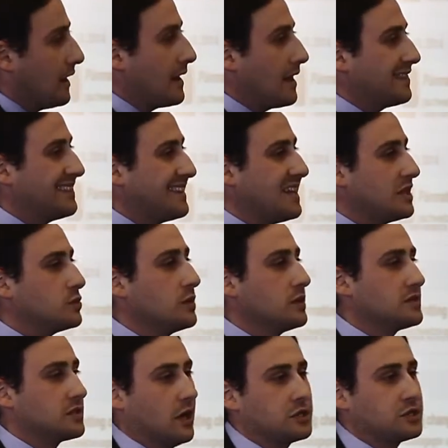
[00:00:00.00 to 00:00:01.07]
a link to a
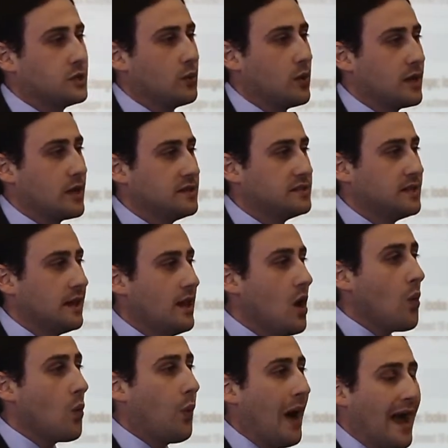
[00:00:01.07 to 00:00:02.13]
discussion where we can see
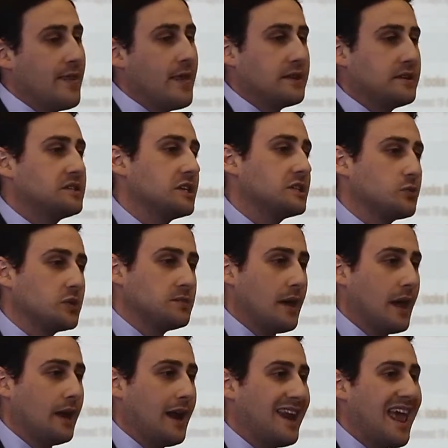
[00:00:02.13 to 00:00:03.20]
why that decision was
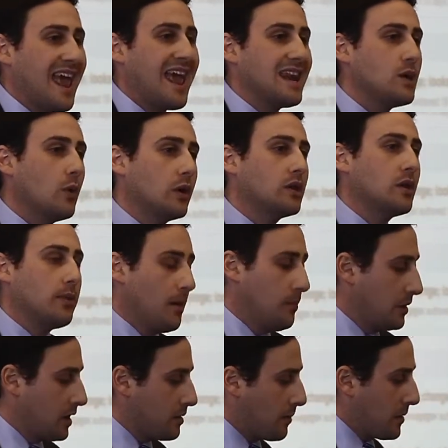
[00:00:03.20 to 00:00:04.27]
made, and anyone in the
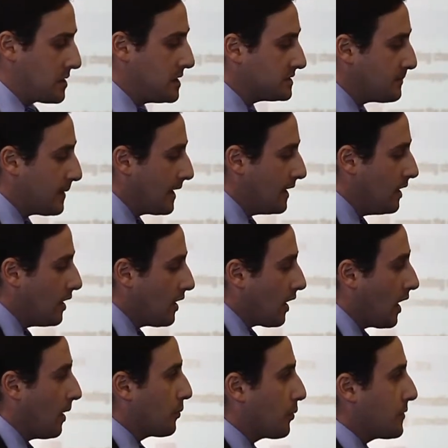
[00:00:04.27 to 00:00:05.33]
public can participate
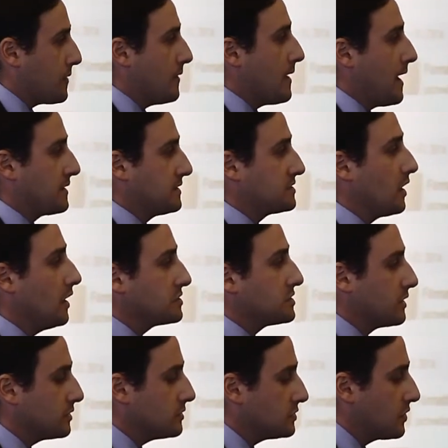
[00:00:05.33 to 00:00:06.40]
within that
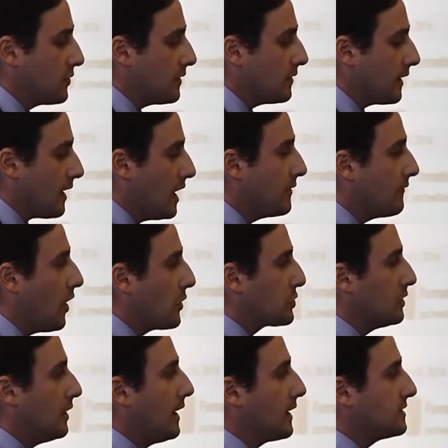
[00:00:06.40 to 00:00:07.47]
discussion. So the kind of
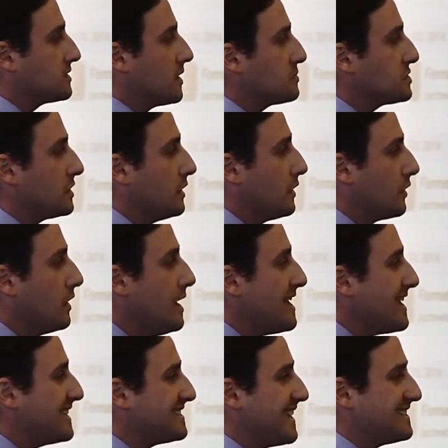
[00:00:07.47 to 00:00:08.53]
underlying assumption here
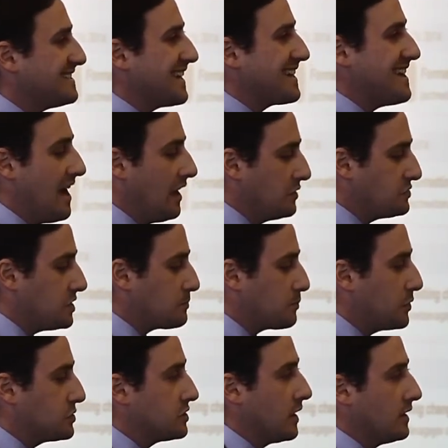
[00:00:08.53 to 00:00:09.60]
is that technology is
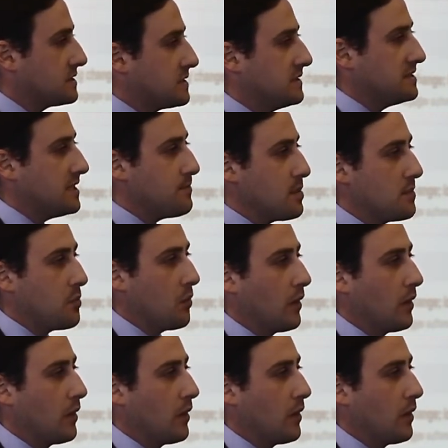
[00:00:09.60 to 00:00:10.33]
pushing us to the tipping